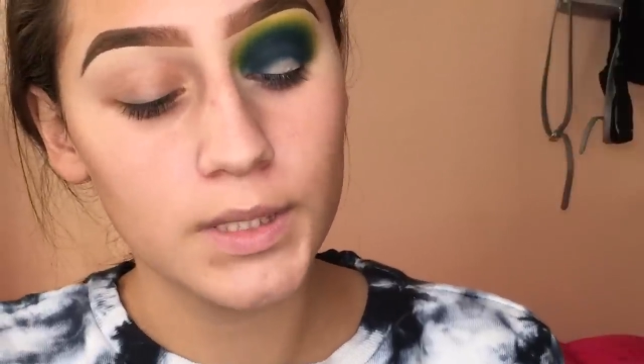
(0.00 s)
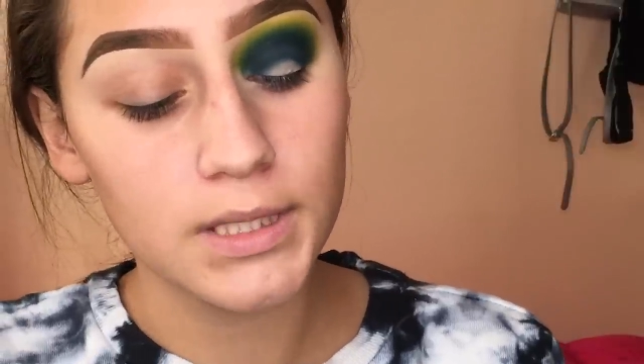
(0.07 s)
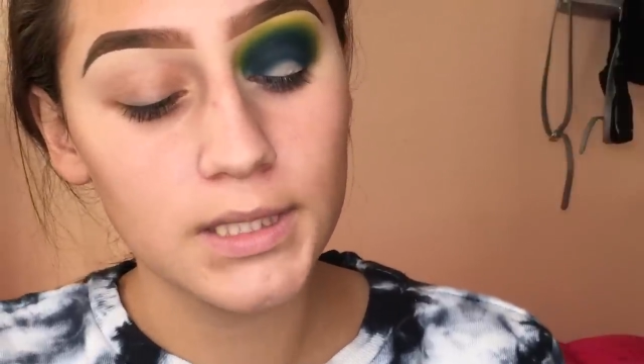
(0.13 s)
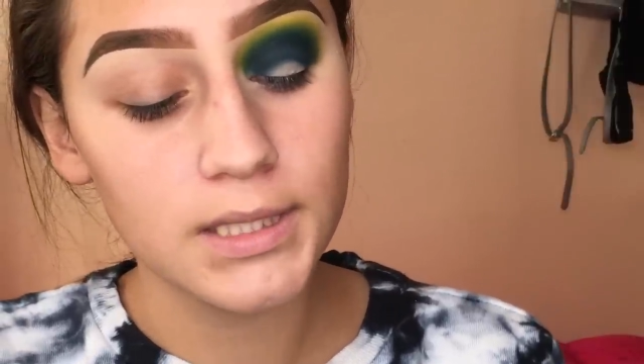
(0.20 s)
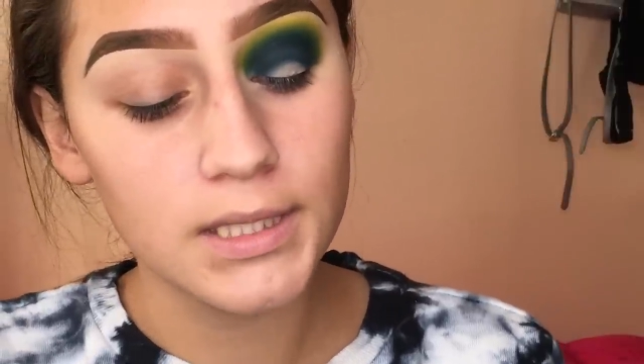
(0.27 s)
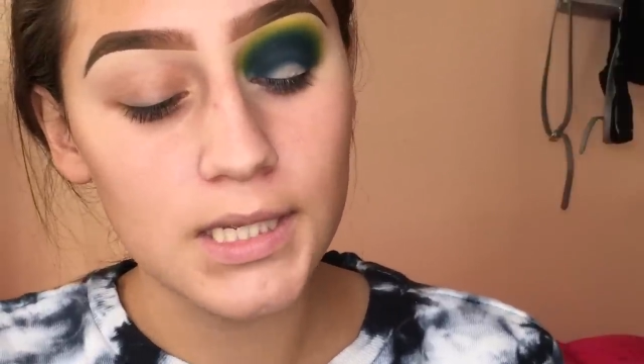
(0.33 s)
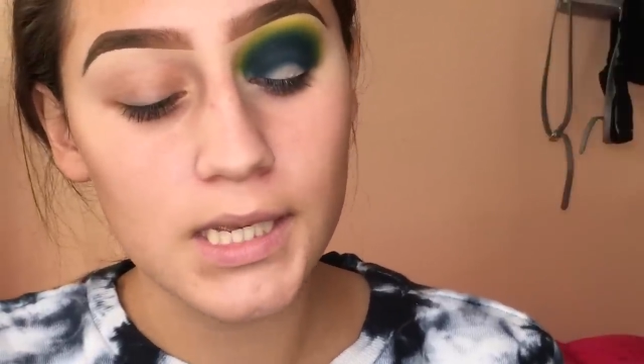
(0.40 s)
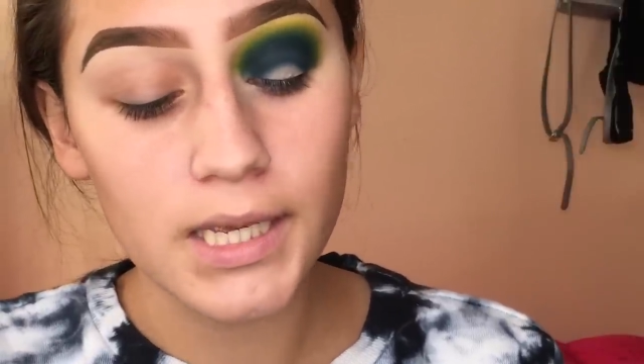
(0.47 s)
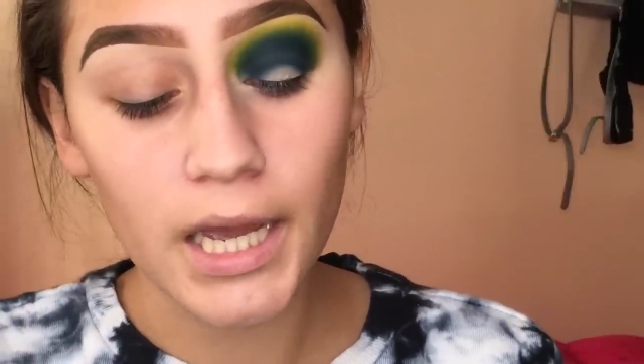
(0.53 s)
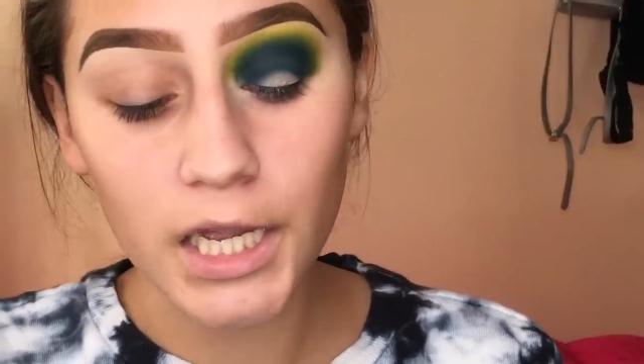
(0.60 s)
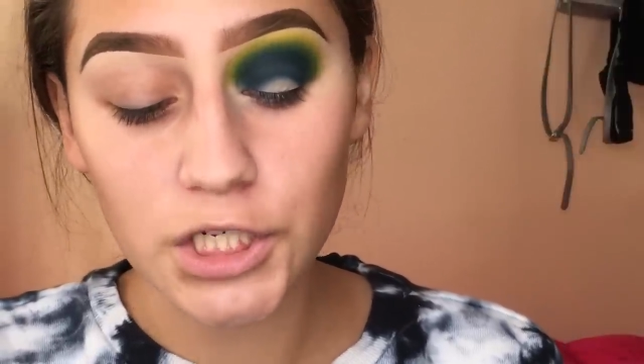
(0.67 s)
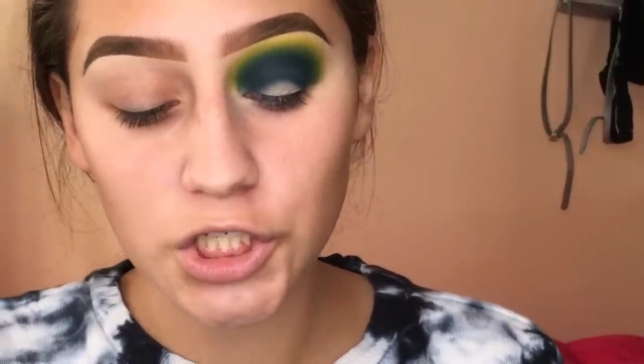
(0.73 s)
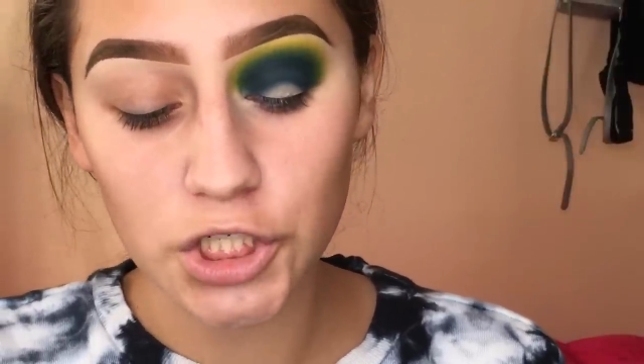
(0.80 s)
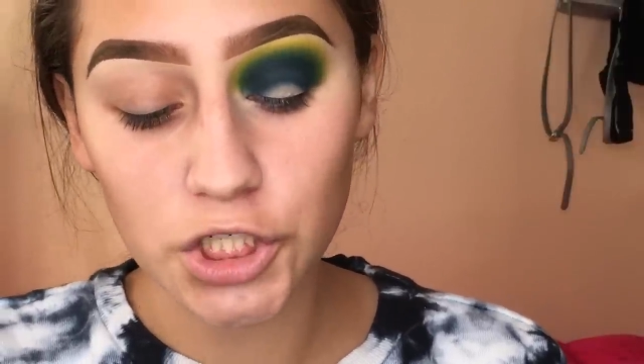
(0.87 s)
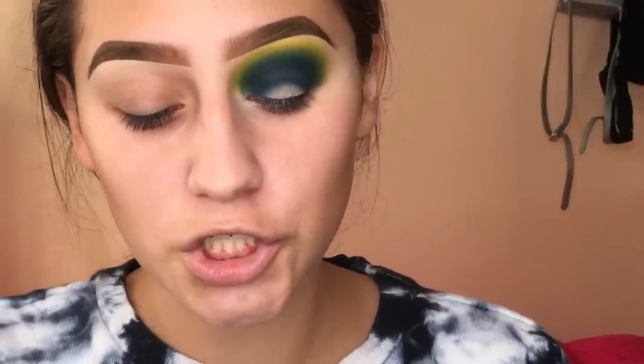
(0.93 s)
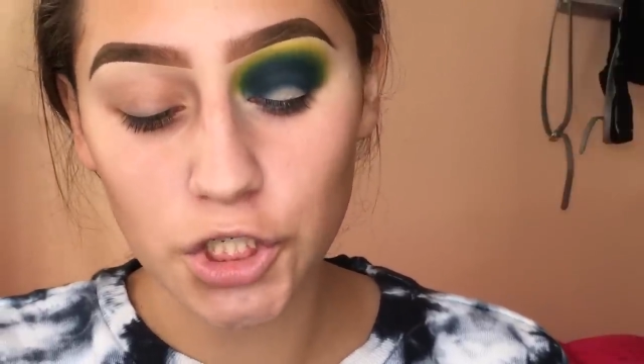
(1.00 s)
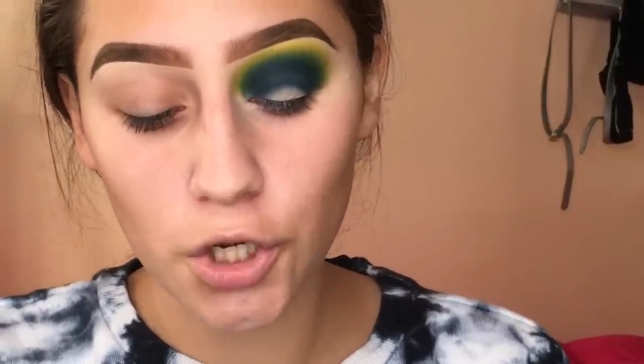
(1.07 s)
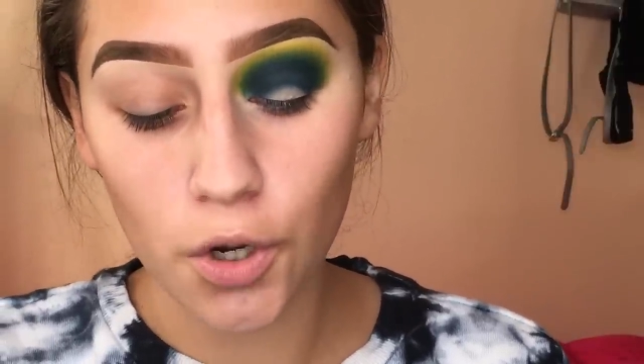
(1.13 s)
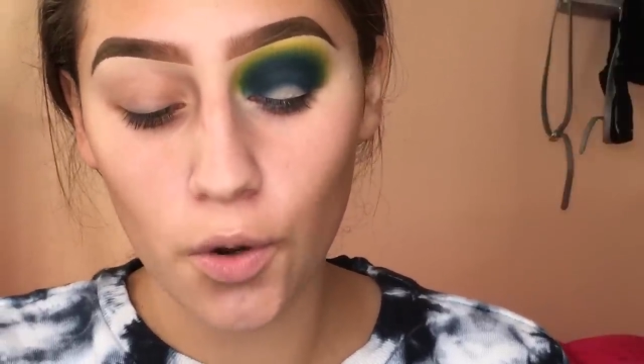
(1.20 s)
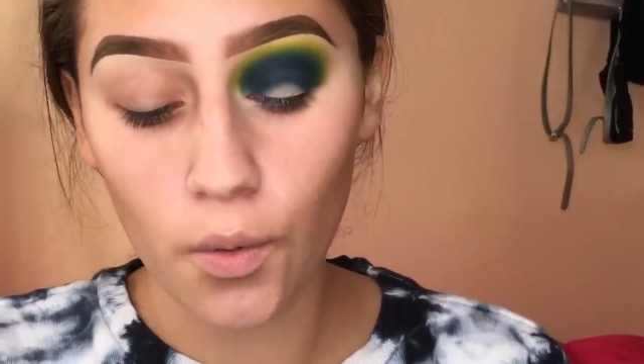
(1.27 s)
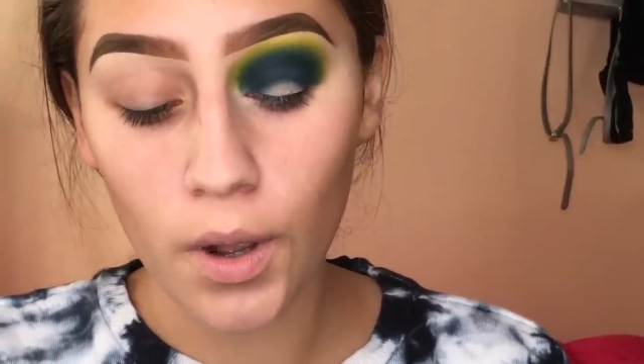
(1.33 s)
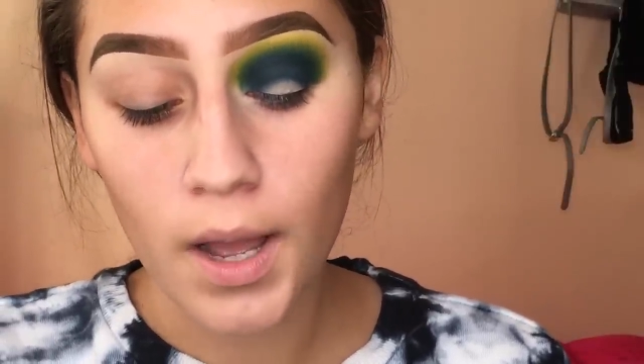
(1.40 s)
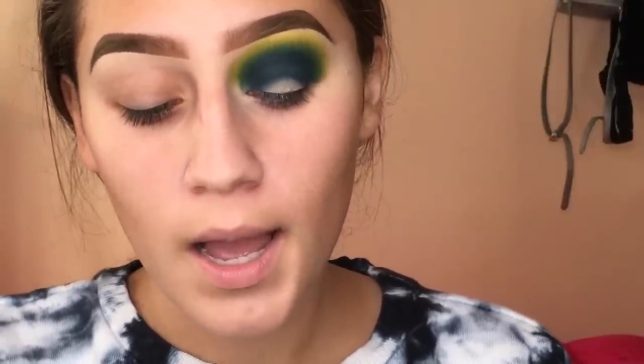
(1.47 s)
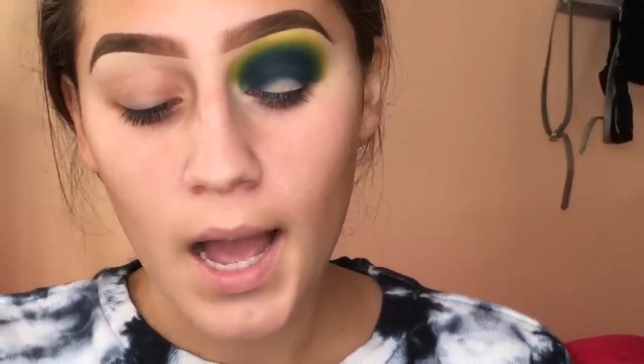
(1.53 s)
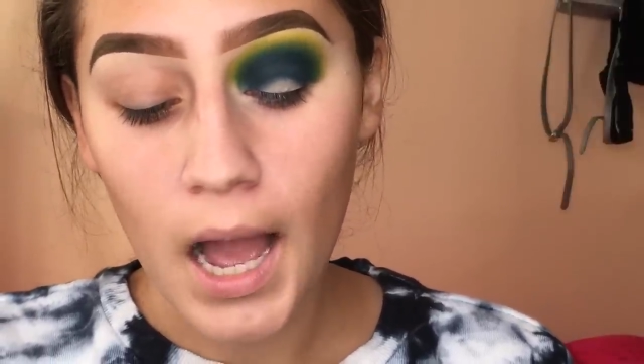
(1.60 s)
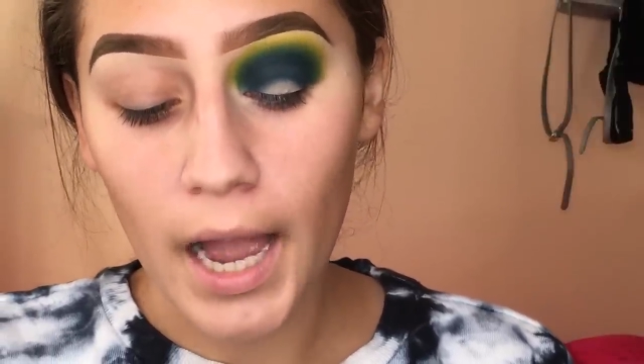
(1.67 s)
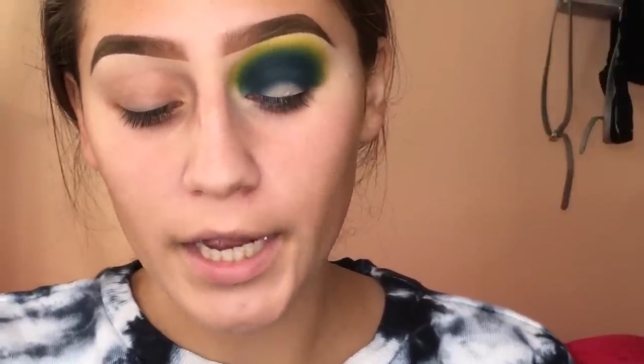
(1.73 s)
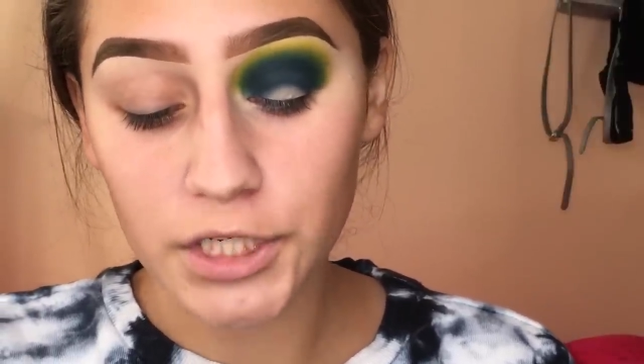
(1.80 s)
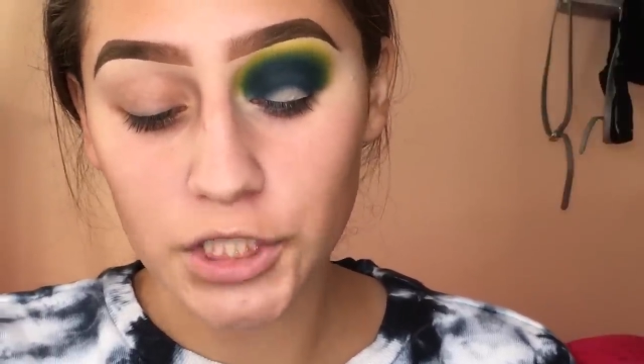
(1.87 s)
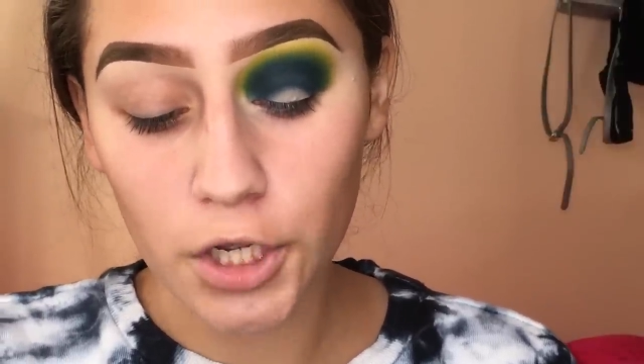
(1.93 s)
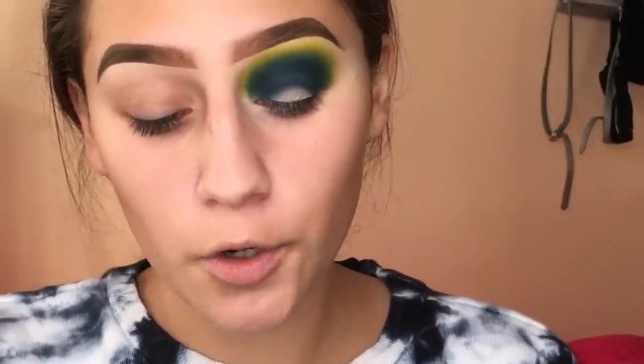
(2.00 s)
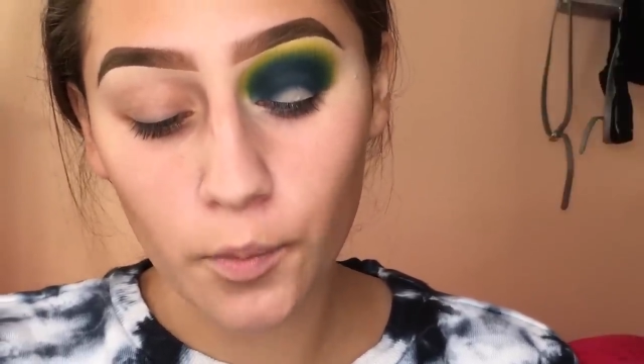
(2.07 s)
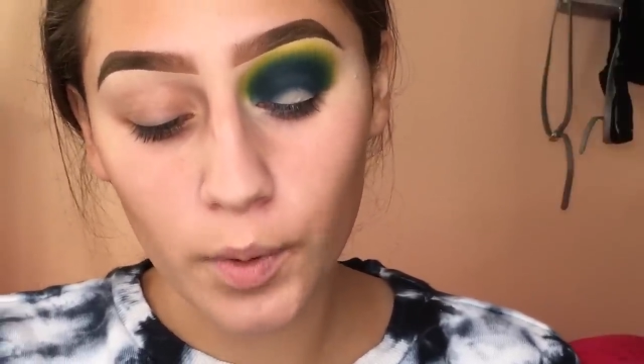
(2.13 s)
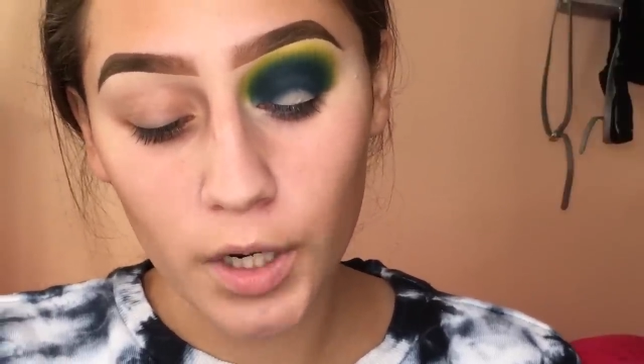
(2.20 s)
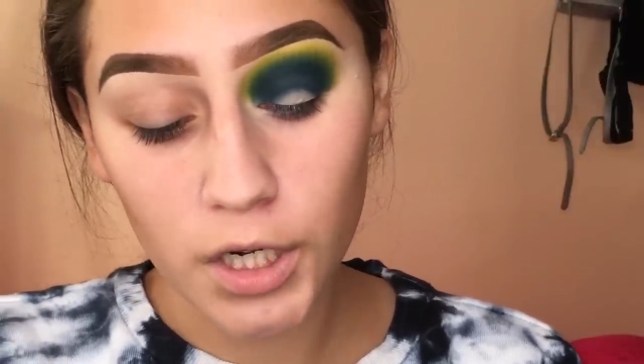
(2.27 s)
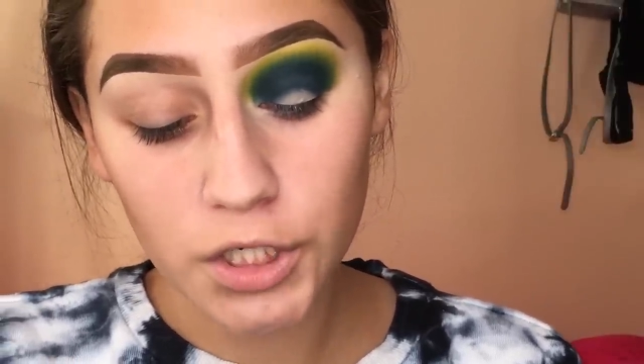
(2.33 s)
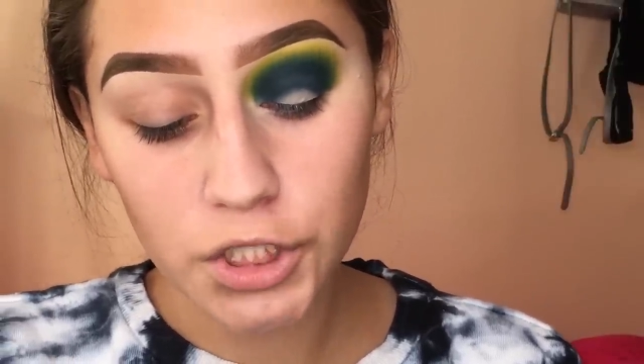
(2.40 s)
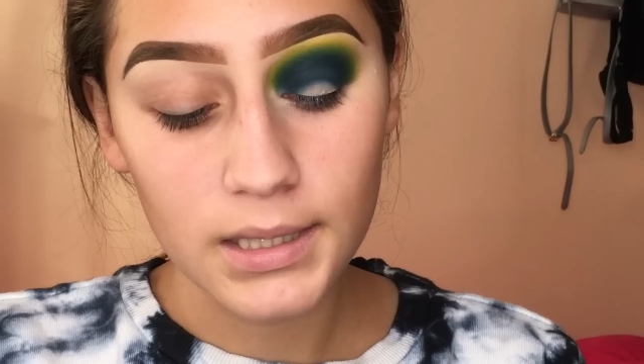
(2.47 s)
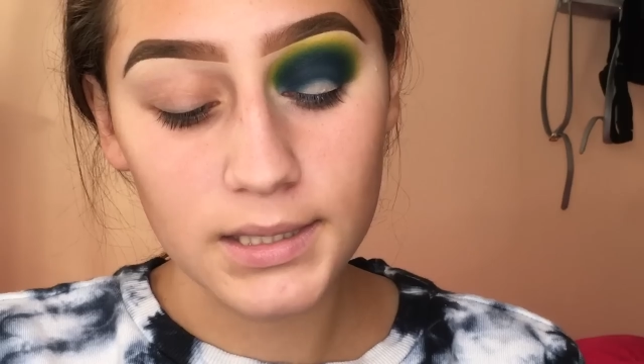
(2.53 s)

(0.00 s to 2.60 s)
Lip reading: This is the Eig Show eyeshadow brush.